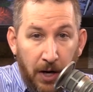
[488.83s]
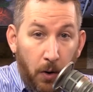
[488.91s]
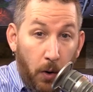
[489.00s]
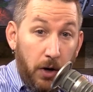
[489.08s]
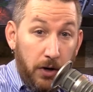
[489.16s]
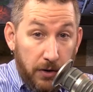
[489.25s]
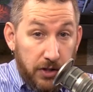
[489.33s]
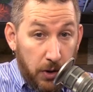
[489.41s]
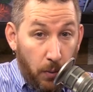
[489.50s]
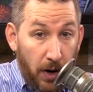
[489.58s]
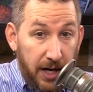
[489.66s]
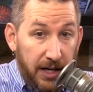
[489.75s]
or to
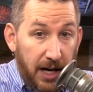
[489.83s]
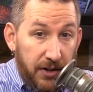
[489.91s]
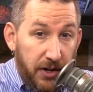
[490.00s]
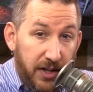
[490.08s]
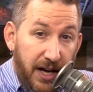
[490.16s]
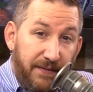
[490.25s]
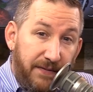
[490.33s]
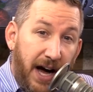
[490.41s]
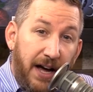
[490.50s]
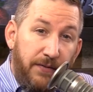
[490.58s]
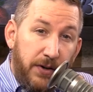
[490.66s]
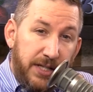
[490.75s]
one another that
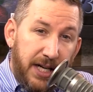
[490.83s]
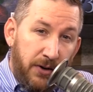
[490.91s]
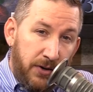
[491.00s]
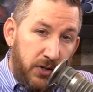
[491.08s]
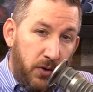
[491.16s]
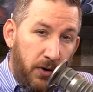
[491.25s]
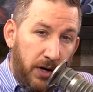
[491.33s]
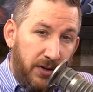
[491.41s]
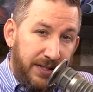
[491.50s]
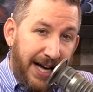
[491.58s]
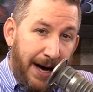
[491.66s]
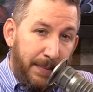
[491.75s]
vie for territorial
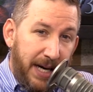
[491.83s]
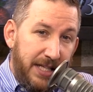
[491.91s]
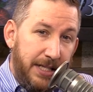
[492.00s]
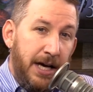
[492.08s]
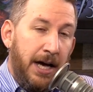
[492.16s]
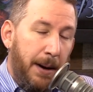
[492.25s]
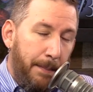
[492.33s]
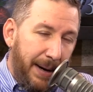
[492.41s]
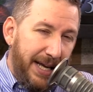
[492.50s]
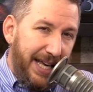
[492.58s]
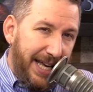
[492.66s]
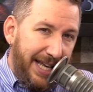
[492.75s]
dominance
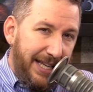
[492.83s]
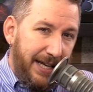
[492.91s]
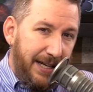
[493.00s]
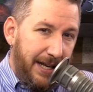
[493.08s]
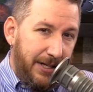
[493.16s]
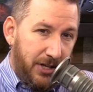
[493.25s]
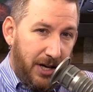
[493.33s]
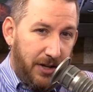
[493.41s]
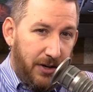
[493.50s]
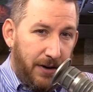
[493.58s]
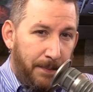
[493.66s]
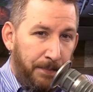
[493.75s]
by eating each other.